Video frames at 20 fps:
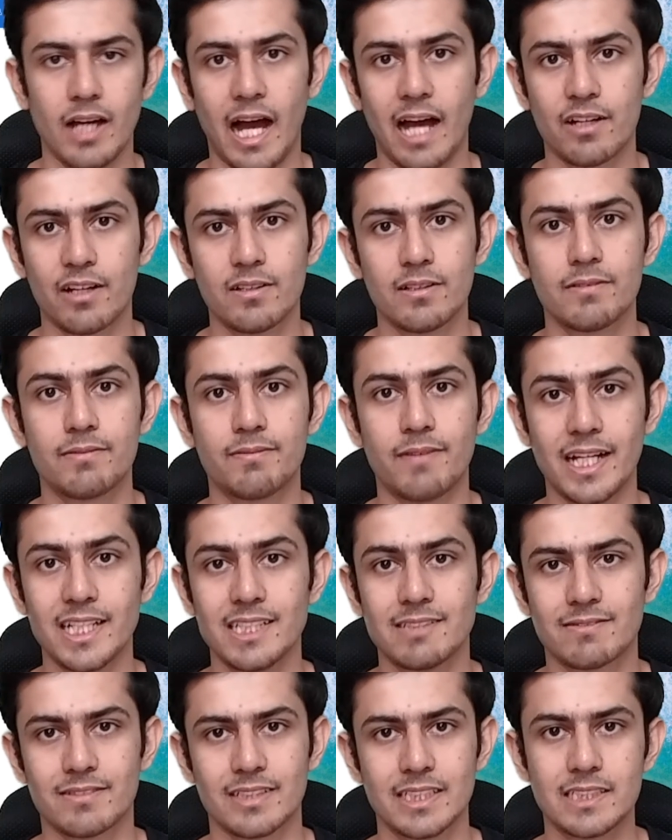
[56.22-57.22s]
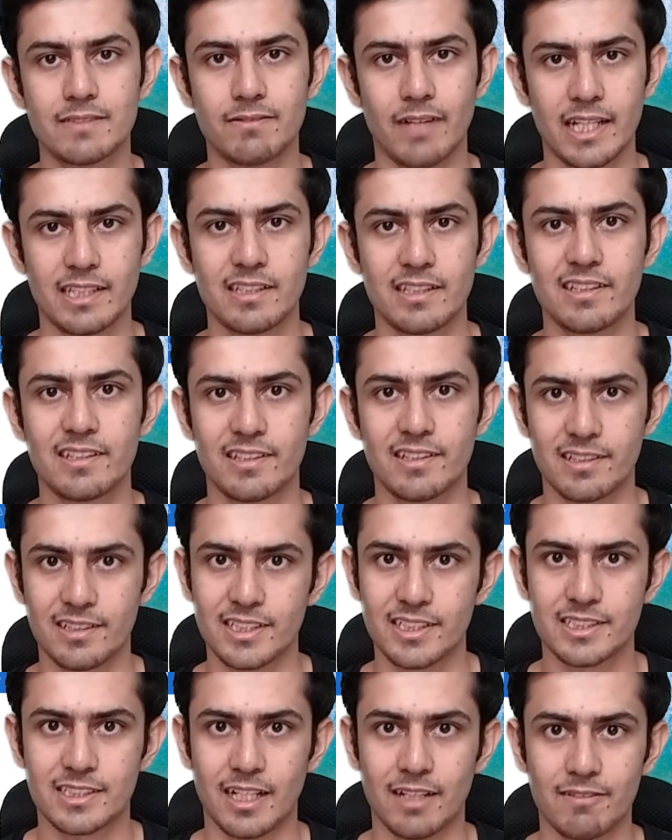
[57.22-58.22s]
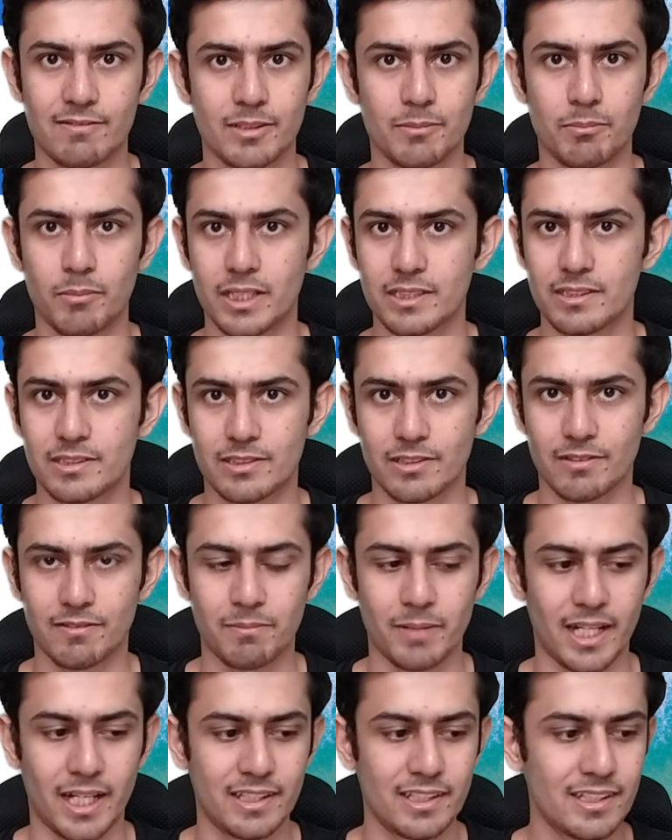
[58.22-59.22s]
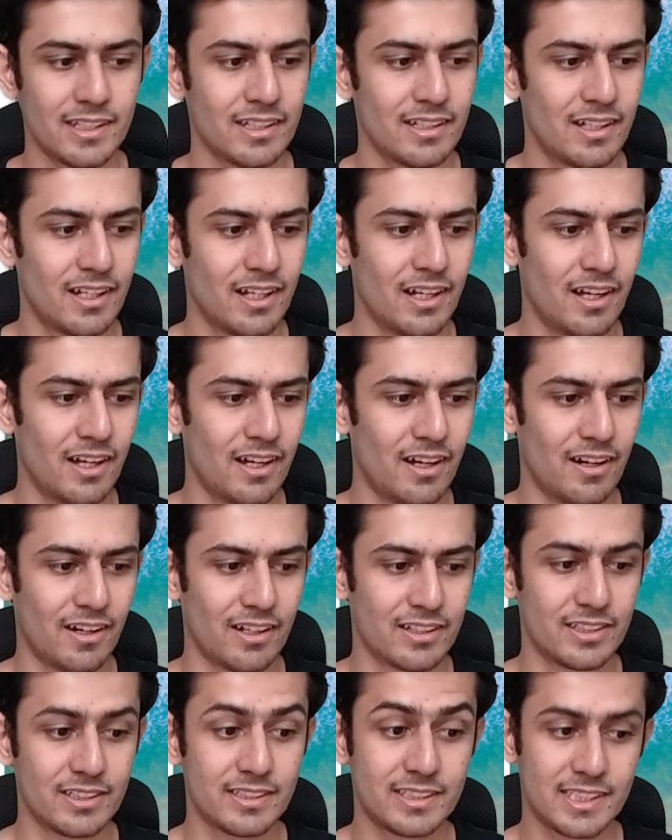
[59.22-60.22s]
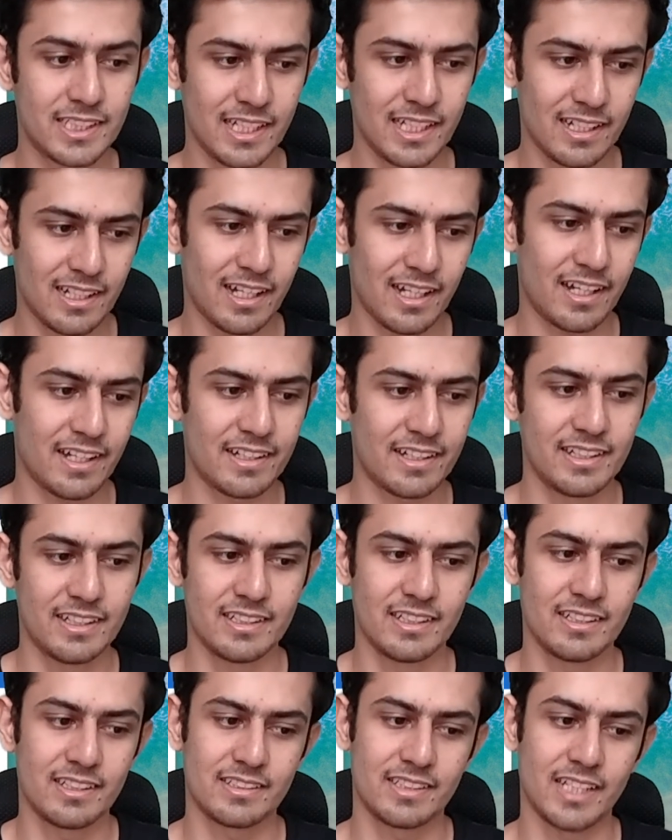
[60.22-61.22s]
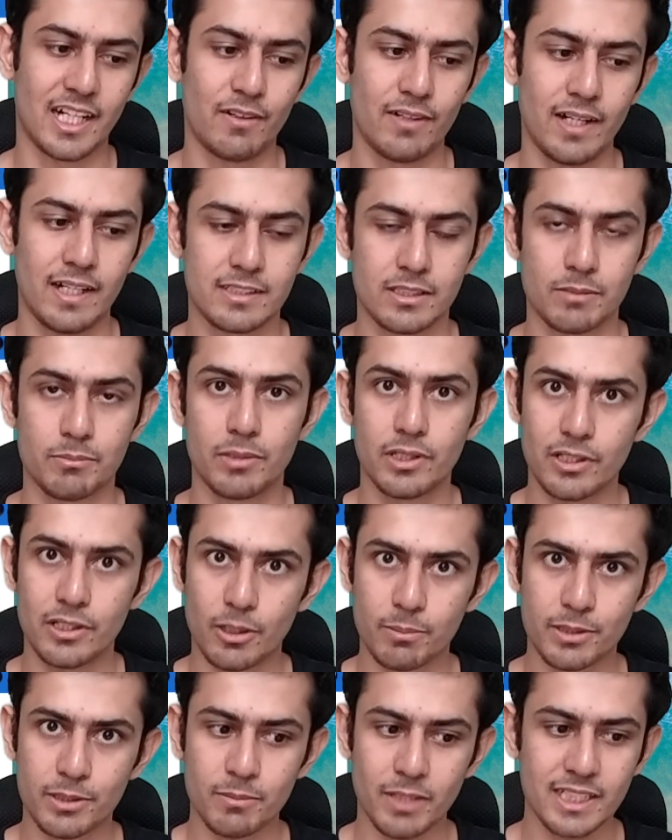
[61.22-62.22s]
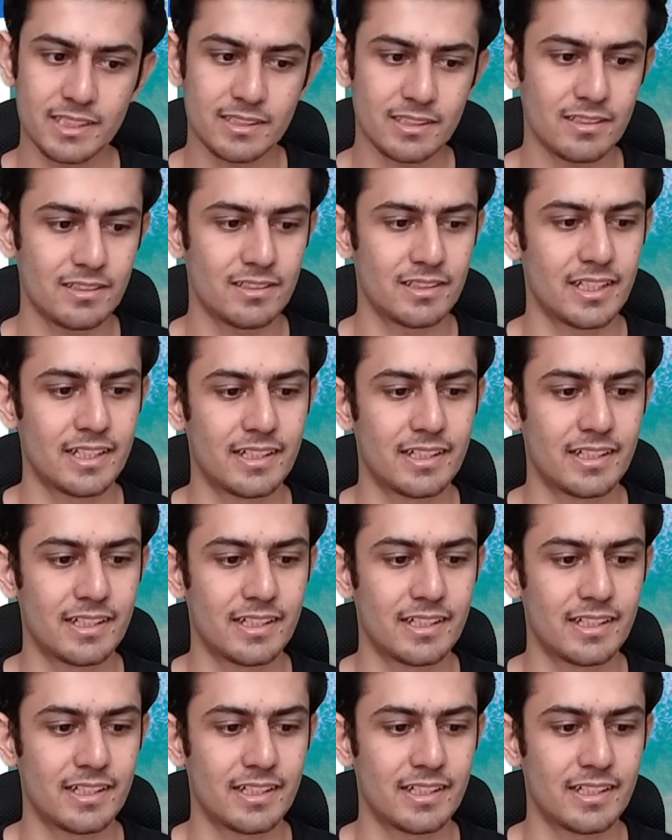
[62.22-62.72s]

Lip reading: Angular 5 is finally released after months of planning. The CLI now has a build optimizer.